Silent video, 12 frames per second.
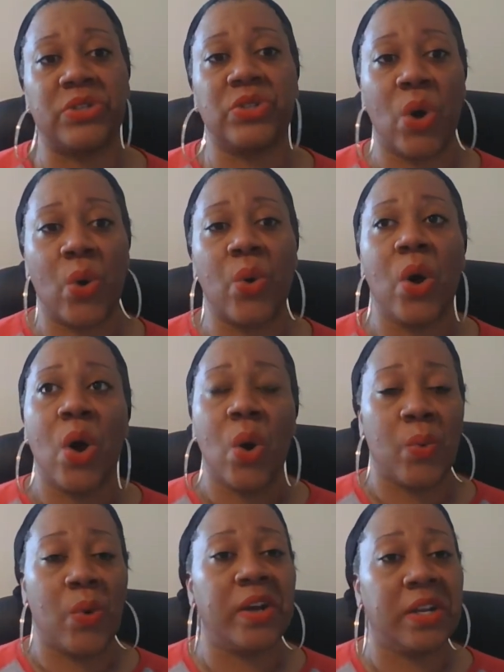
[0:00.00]
So,
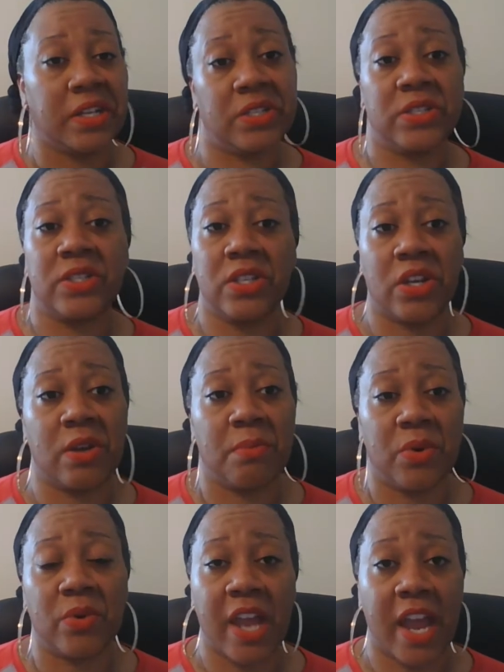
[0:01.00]
one is the
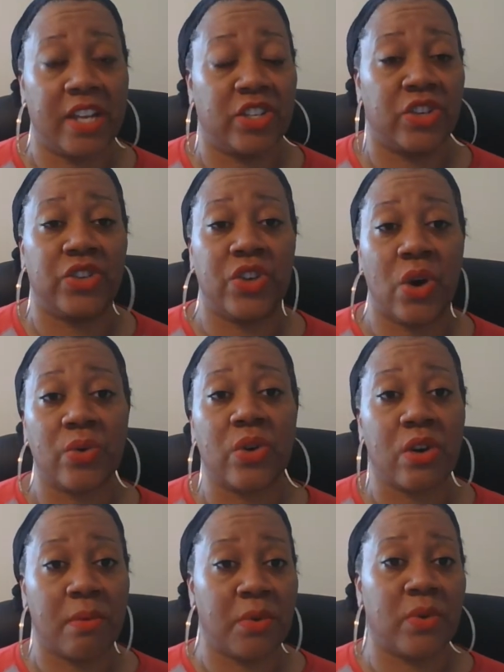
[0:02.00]
communication, donor
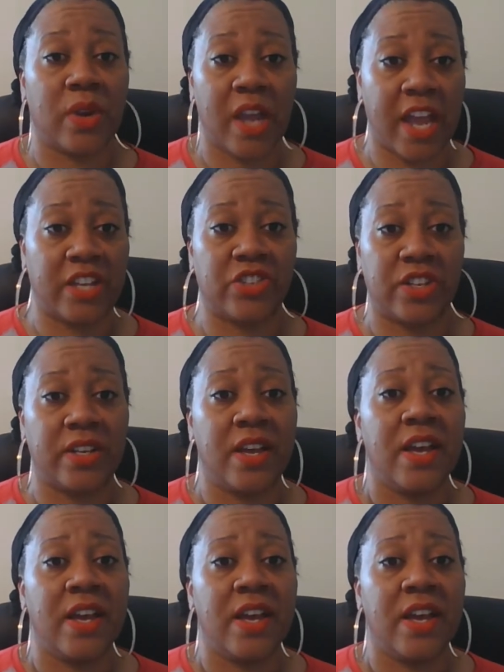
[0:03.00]
communication.